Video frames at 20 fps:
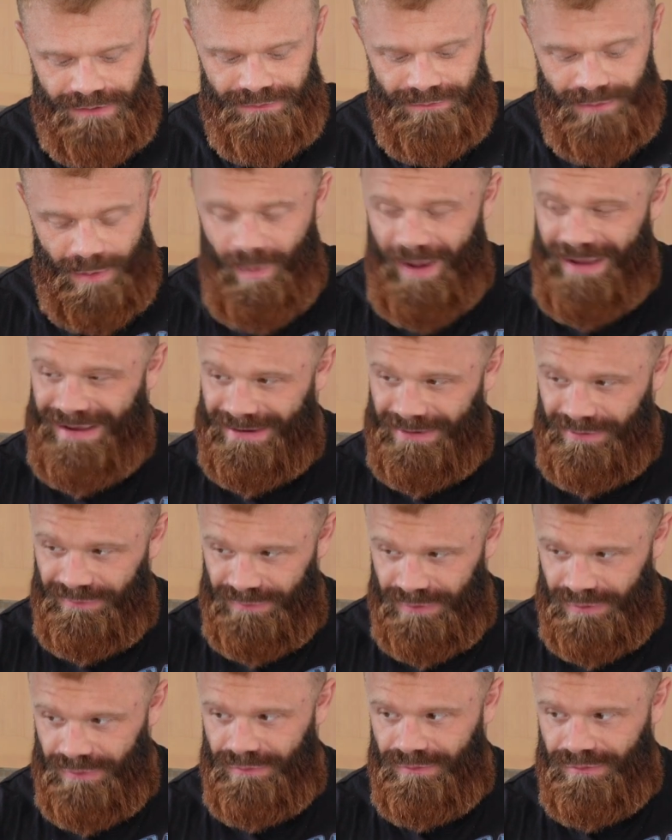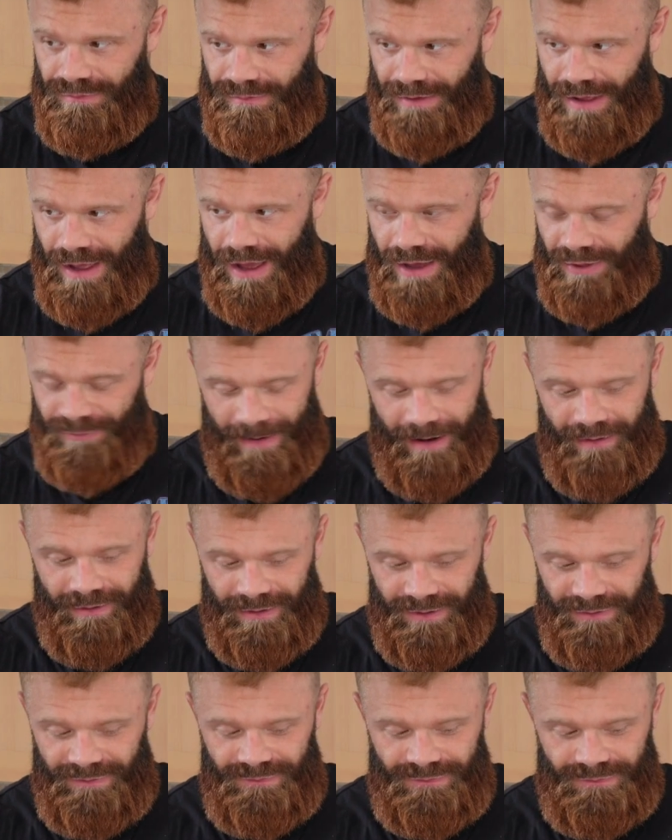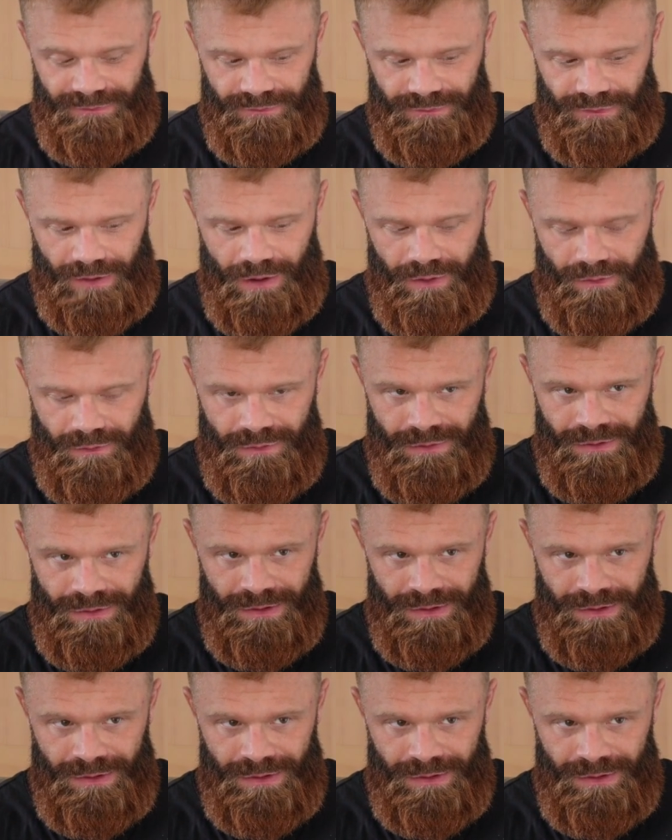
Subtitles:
We're waiting on new asparagus, so